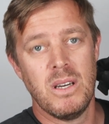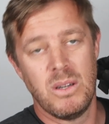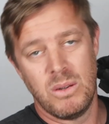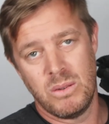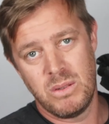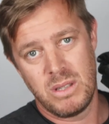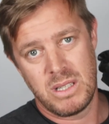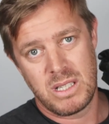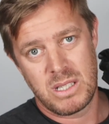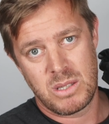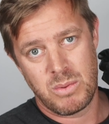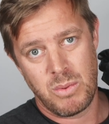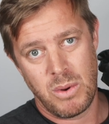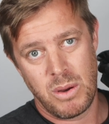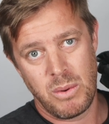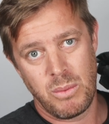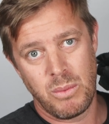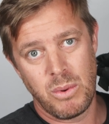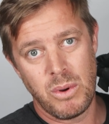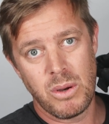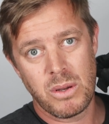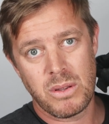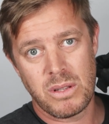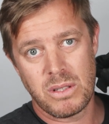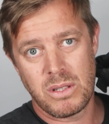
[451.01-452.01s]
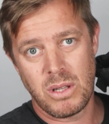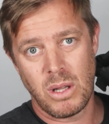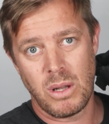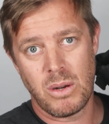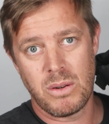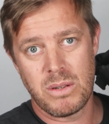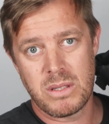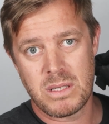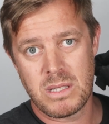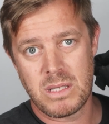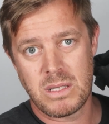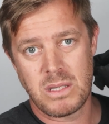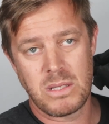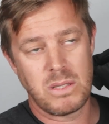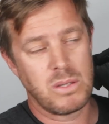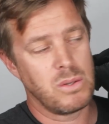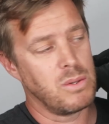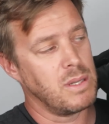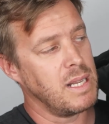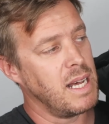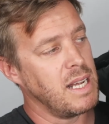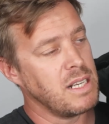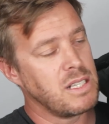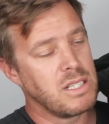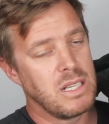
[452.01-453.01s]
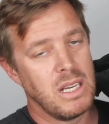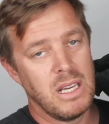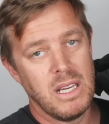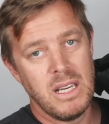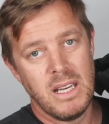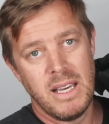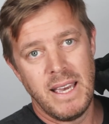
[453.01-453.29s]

or it just won't work. The tolerances are too large.